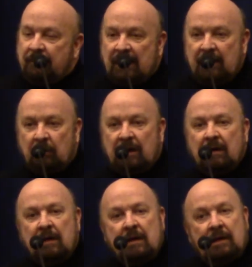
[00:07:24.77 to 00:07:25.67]

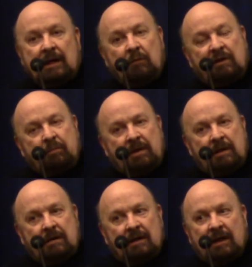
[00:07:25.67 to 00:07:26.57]
Anyway, that was
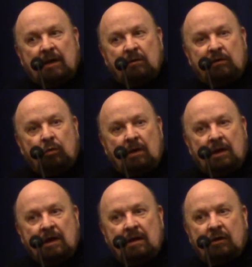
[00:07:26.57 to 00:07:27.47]
Pete, and that was
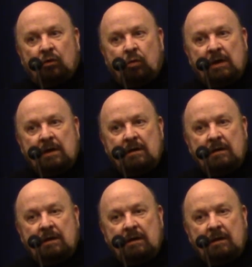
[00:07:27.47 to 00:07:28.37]
why that when
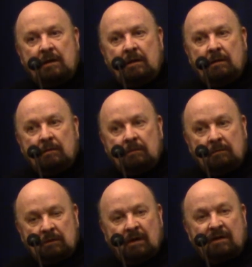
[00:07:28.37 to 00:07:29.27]
he
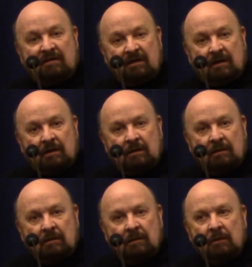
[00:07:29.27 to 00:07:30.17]
got sick,
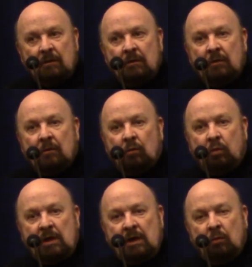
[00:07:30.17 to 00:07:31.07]

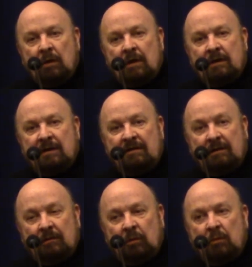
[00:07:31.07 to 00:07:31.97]
we wanted
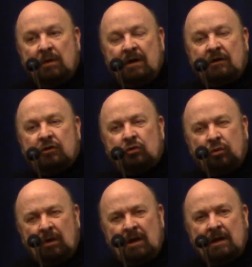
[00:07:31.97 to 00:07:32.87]
to
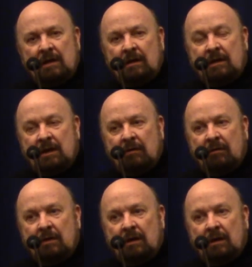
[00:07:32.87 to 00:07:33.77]
try and
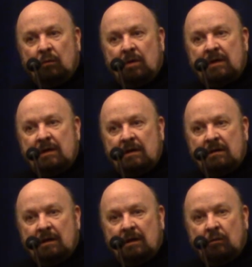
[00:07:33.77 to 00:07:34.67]
carry on what he
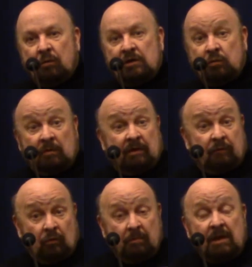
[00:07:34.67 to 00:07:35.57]
had done, which was,
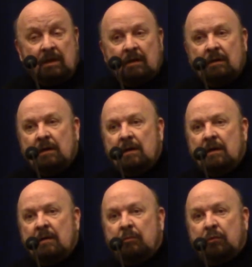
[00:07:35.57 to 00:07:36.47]
for me,
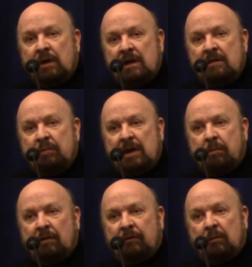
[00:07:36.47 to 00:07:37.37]
bringing
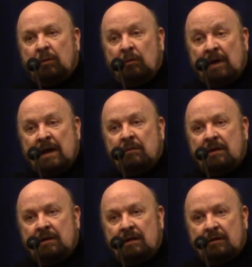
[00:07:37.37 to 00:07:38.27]
people from around
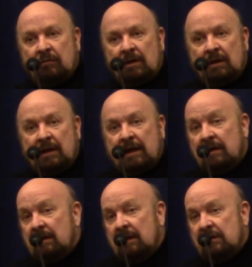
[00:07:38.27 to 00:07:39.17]
the country that
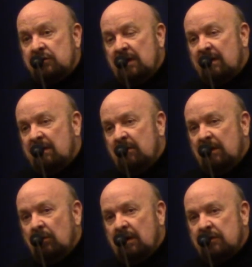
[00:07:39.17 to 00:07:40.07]
hadn't had a chance to be
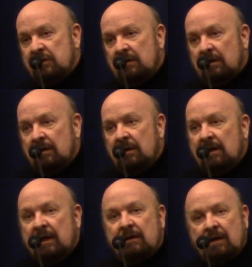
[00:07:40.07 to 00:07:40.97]
in Washington
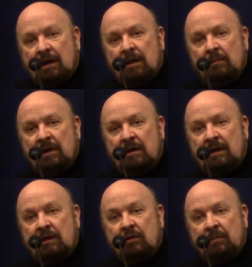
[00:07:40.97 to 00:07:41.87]
and tell them that
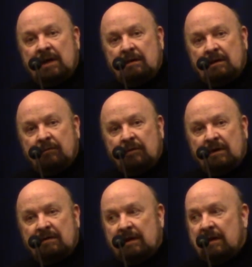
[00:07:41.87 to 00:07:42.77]
they could make a
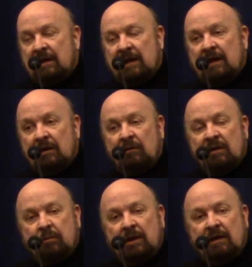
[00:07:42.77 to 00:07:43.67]
difference and that there
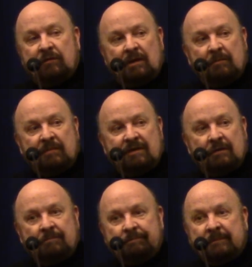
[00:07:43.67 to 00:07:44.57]
was a place for them.
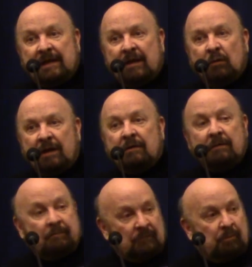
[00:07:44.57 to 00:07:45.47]
So anyway,
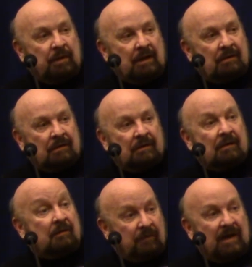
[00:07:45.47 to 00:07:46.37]
to Pete and
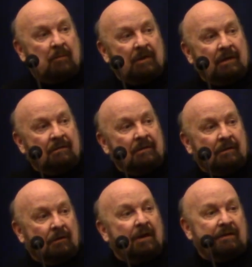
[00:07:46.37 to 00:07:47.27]
to the family,
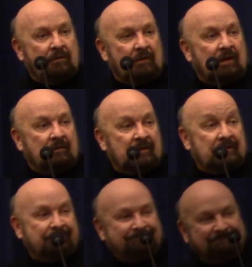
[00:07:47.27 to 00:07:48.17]
lots of love.
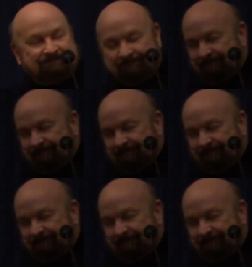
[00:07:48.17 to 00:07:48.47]
Huh?